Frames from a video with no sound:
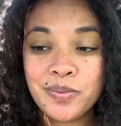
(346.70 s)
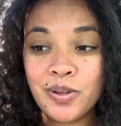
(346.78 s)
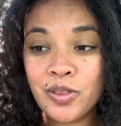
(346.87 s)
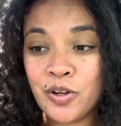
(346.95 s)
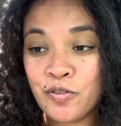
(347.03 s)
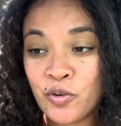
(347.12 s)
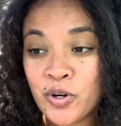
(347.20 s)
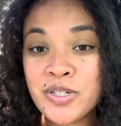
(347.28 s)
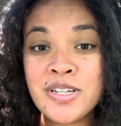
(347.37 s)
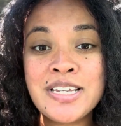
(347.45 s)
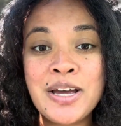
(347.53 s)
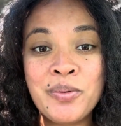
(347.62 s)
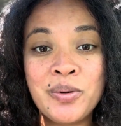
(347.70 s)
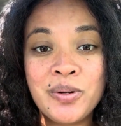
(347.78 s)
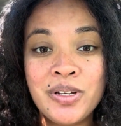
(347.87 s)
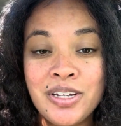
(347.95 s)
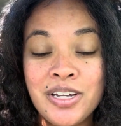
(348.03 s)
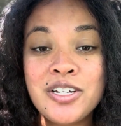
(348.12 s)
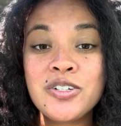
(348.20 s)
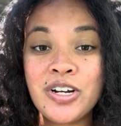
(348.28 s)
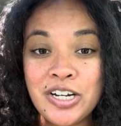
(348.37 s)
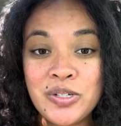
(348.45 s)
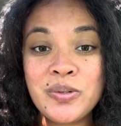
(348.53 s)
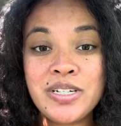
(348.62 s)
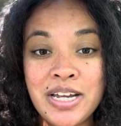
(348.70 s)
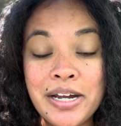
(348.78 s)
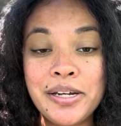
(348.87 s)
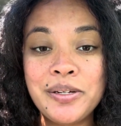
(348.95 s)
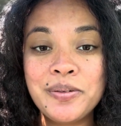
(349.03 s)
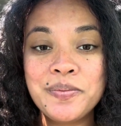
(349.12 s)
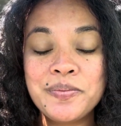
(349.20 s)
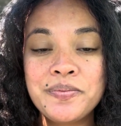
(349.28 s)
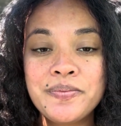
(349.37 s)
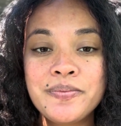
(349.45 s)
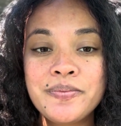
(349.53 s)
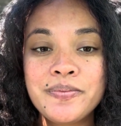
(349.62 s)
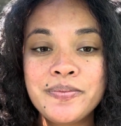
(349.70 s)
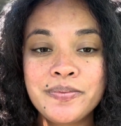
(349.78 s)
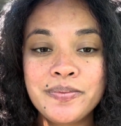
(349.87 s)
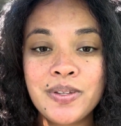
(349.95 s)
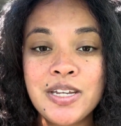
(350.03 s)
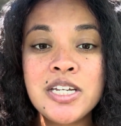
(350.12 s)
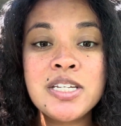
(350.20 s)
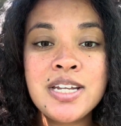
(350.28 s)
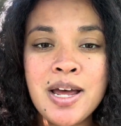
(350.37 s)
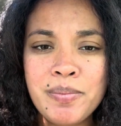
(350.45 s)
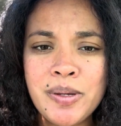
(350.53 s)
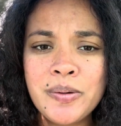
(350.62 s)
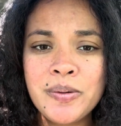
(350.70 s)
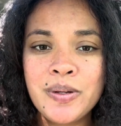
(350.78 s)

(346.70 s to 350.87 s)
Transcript: there are forces that will try to attack you, to stop you.